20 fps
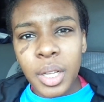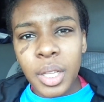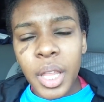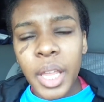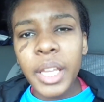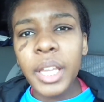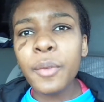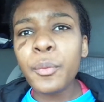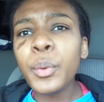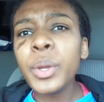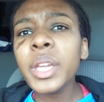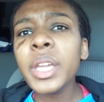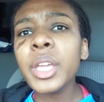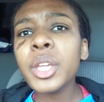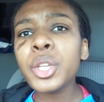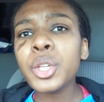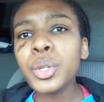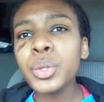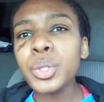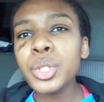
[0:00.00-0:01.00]
Like, if we
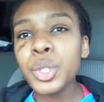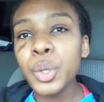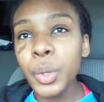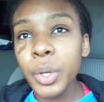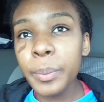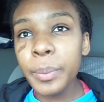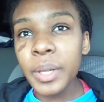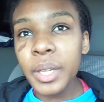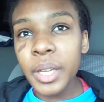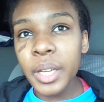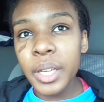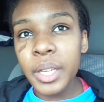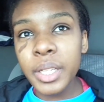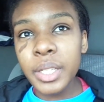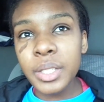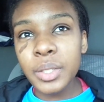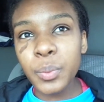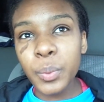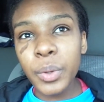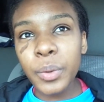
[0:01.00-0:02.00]
get used to it,
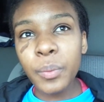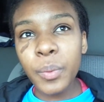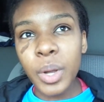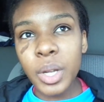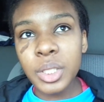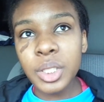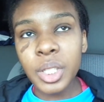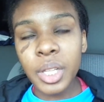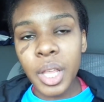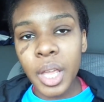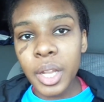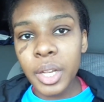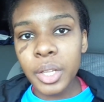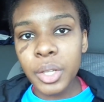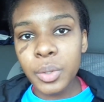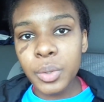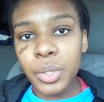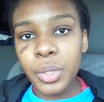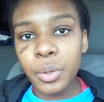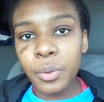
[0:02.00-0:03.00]
because we've watched a lot of
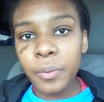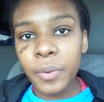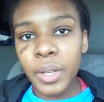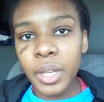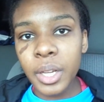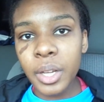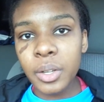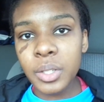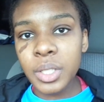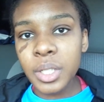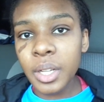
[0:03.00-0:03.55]
YouTube videos,